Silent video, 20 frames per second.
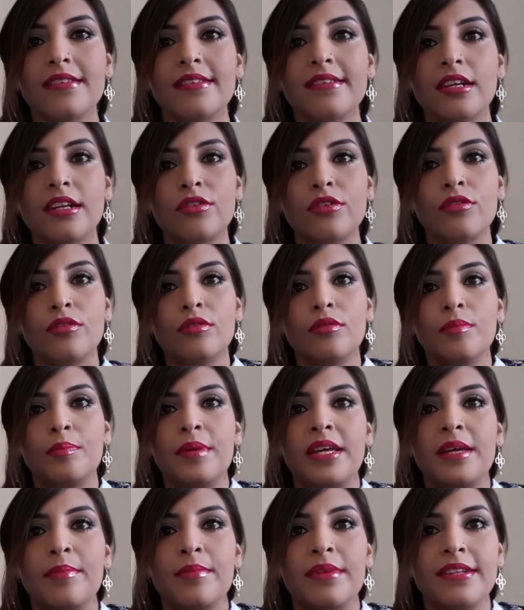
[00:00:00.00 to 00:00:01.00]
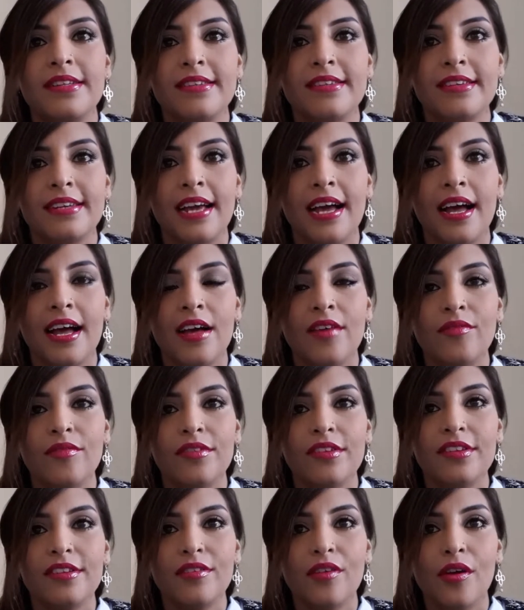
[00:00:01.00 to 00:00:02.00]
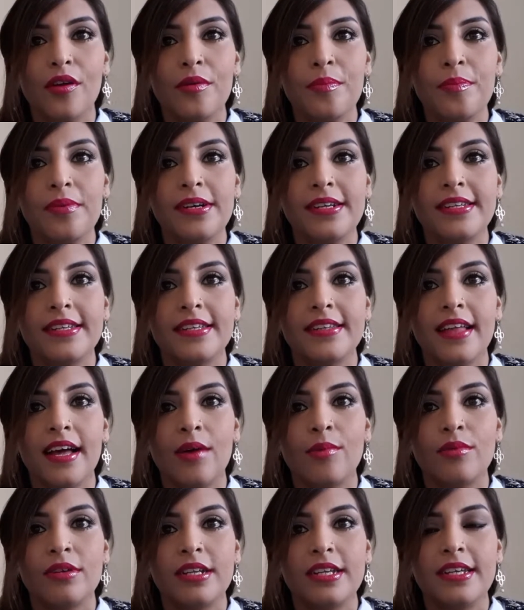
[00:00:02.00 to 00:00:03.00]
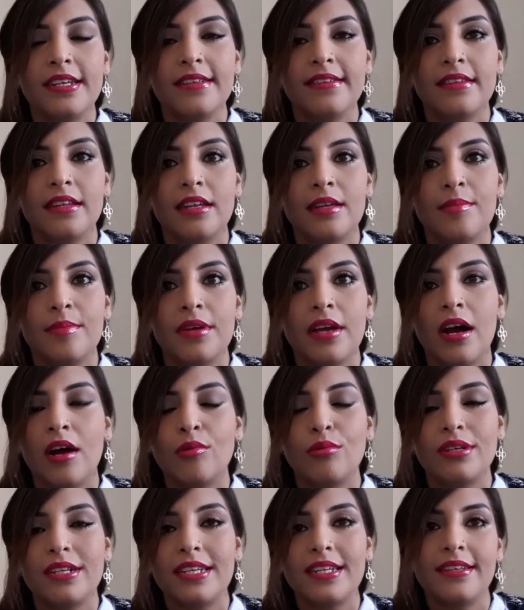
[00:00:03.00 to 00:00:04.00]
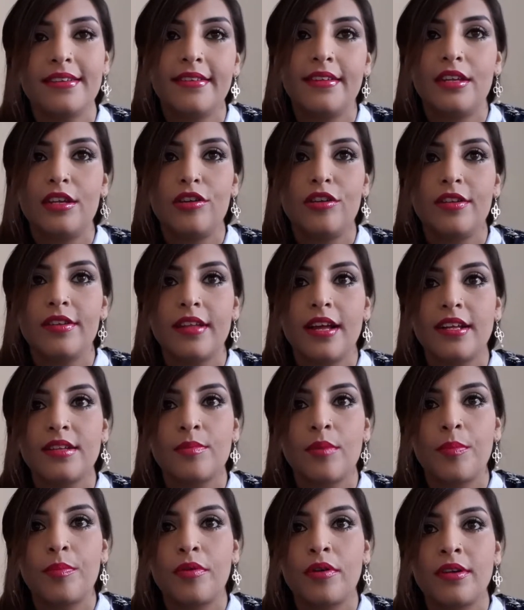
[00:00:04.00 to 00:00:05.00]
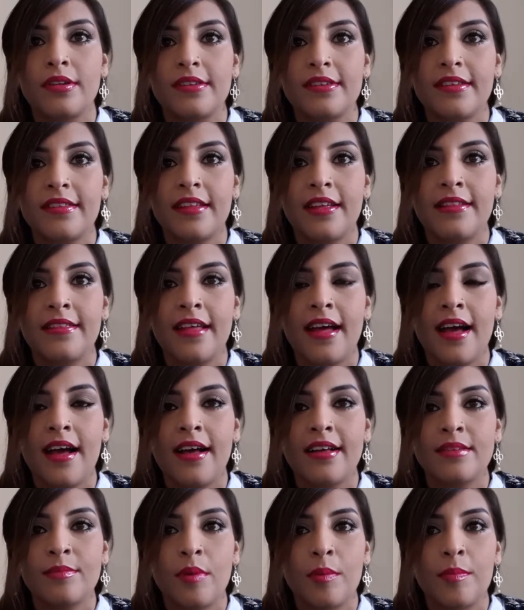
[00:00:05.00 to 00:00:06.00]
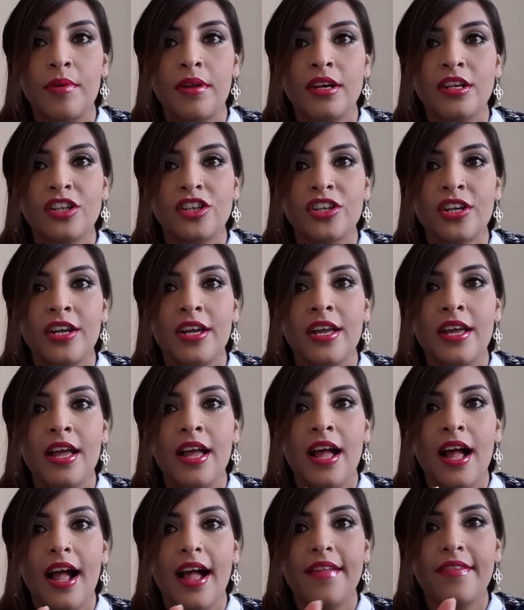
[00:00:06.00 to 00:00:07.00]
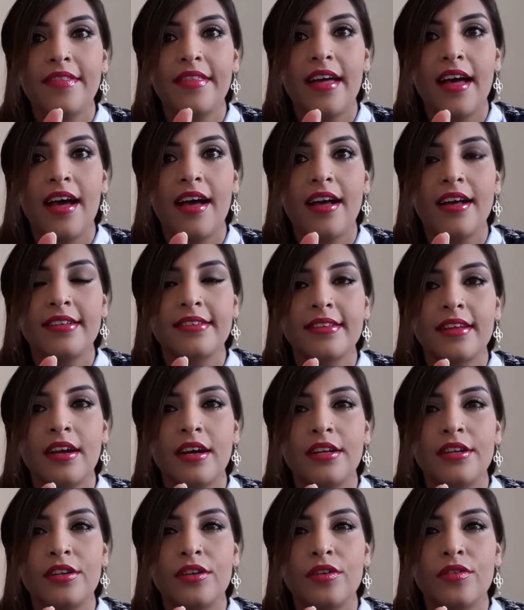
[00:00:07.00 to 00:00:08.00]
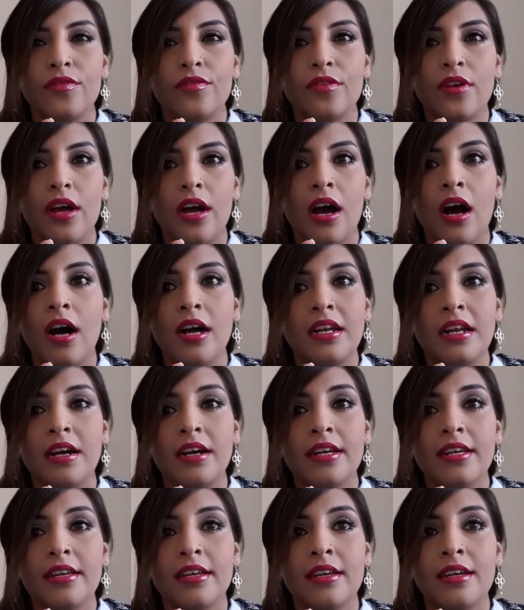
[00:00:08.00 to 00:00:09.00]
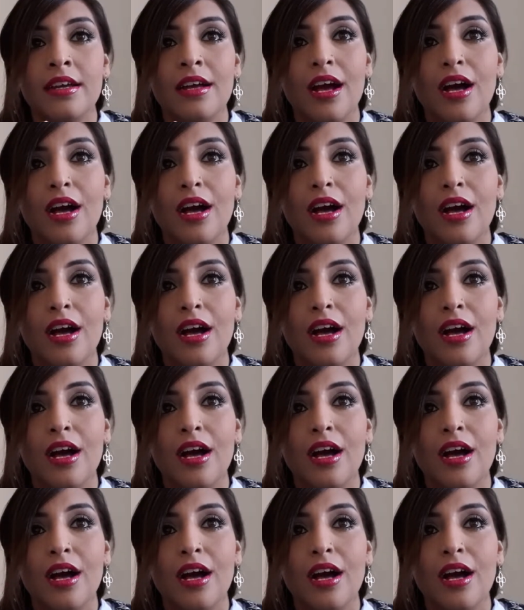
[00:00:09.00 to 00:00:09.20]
subtle pigments to have so pretty that would easily be i would easily use that as my bronze then that as my blush and that as kind of a highlight